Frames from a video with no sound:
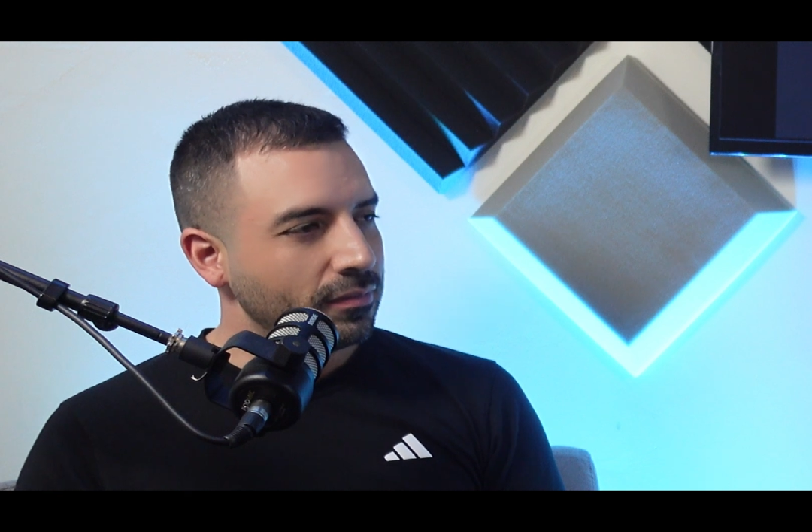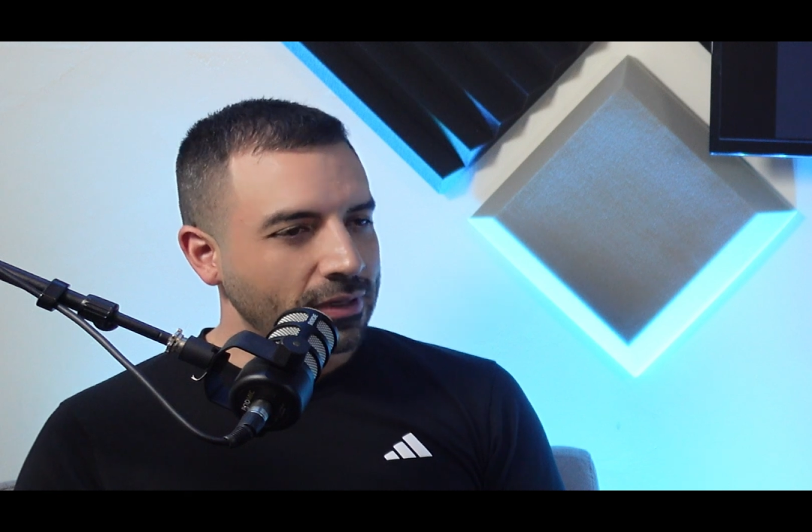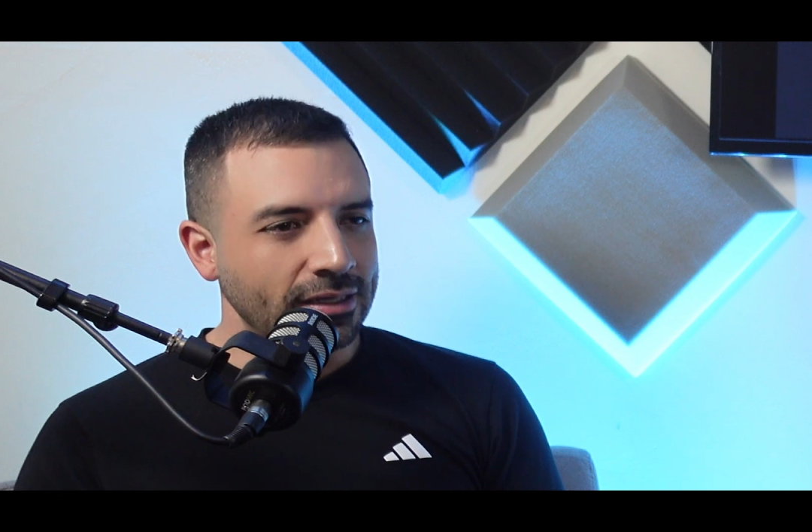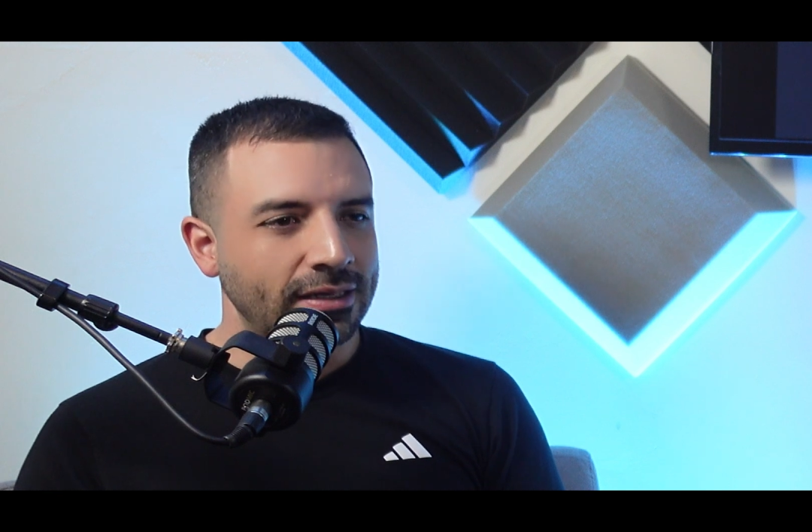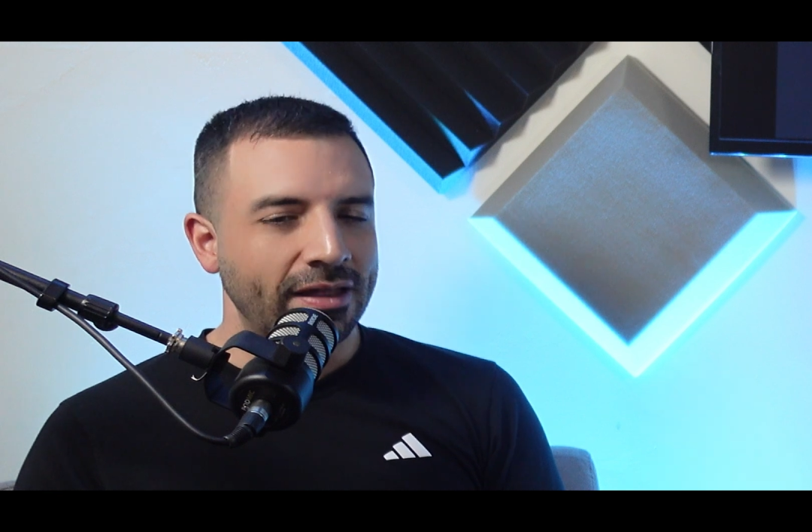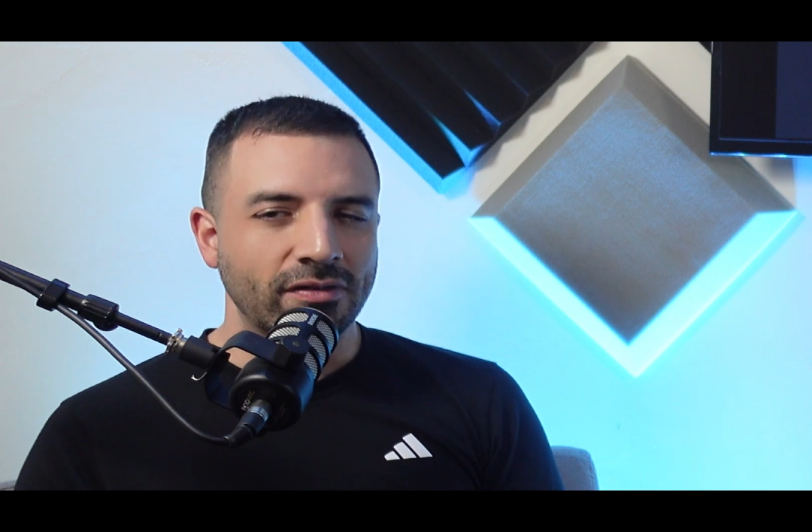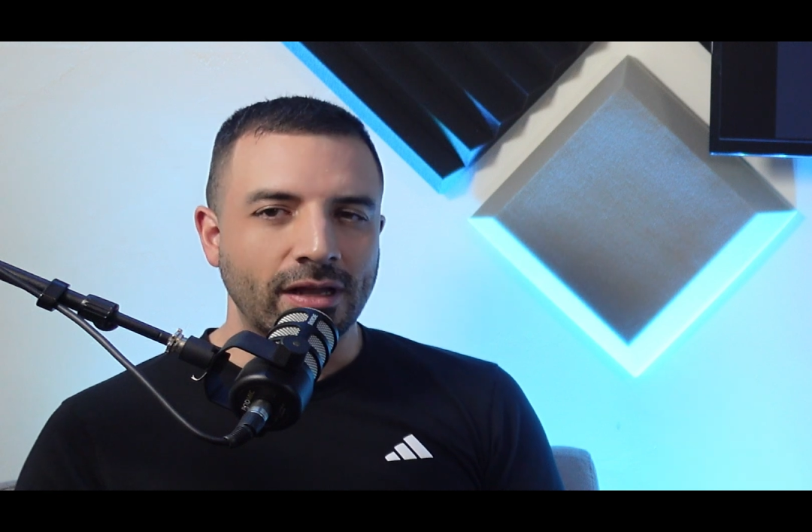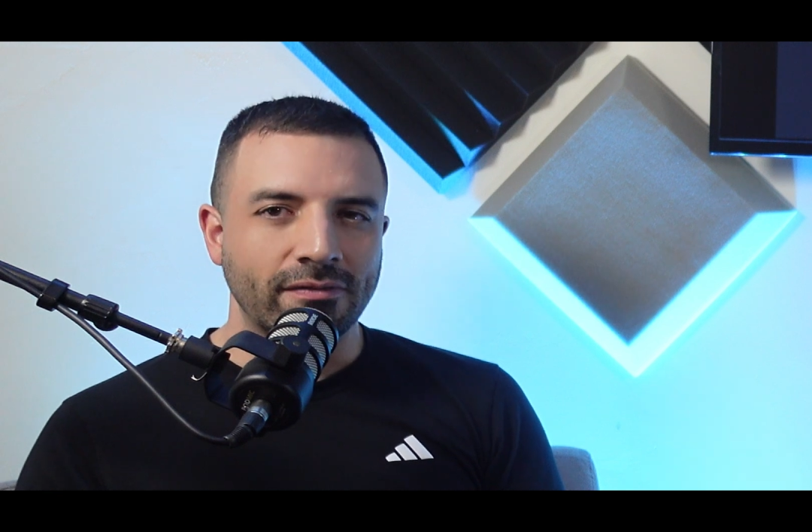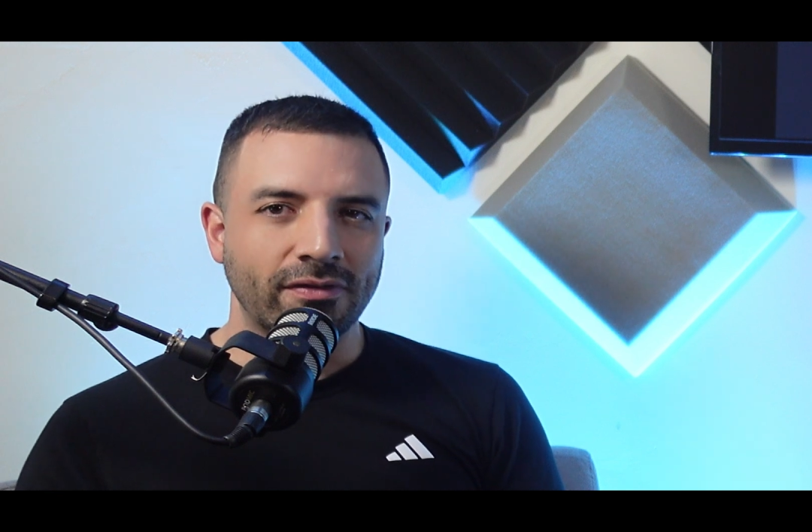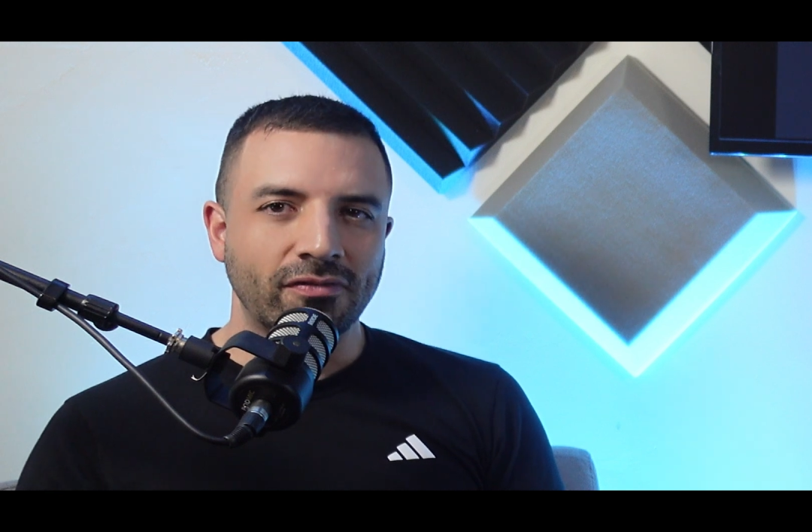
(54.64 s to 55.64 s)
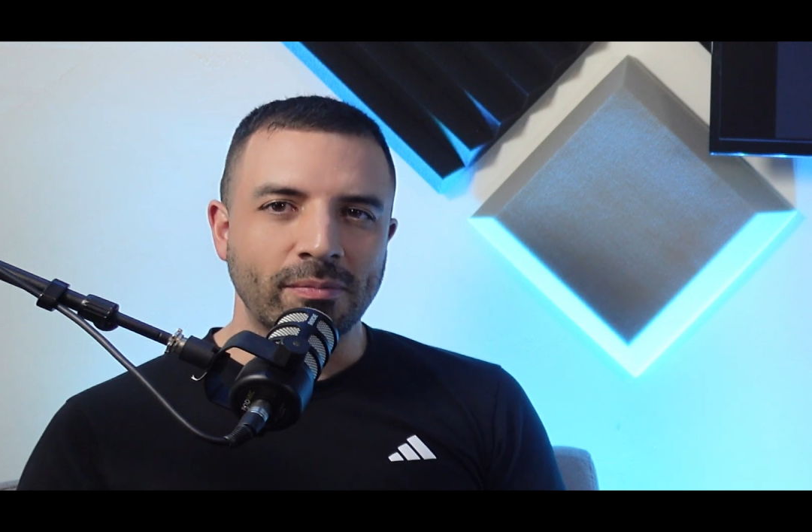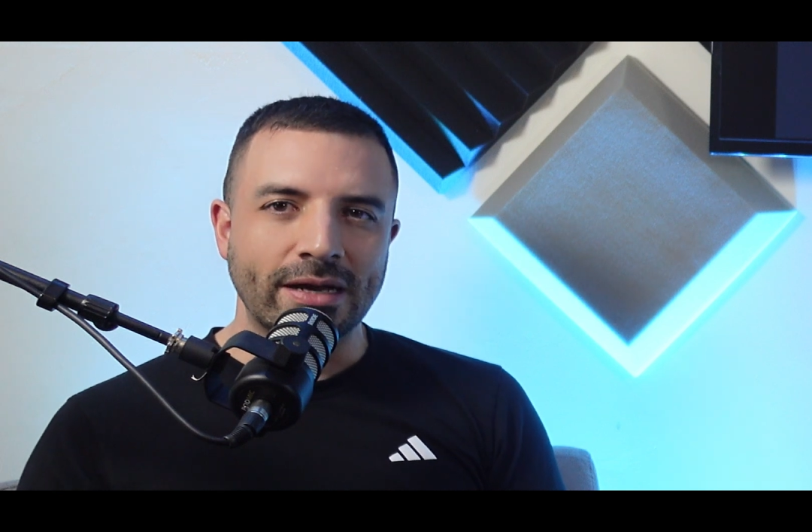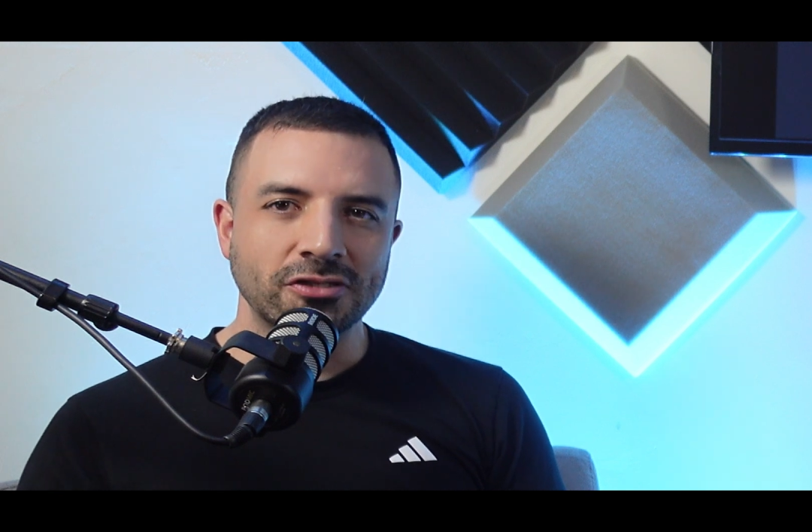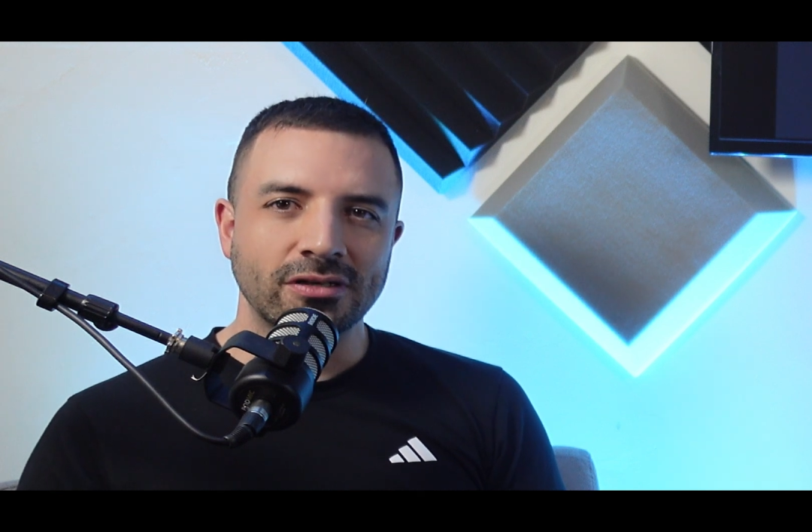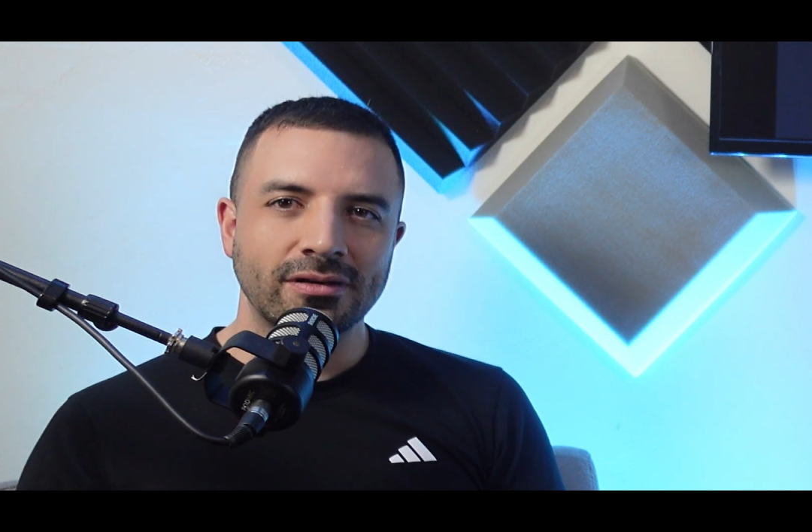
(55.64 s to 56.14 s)
That gave a lot of
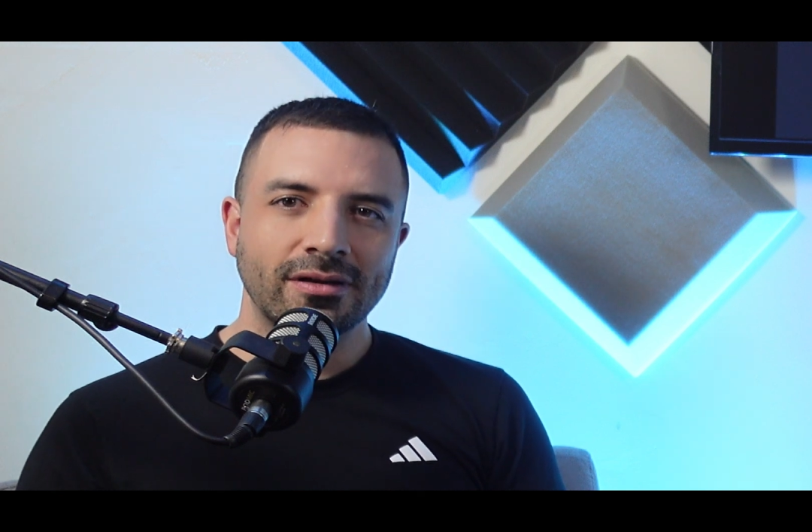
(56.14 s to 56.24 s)
information.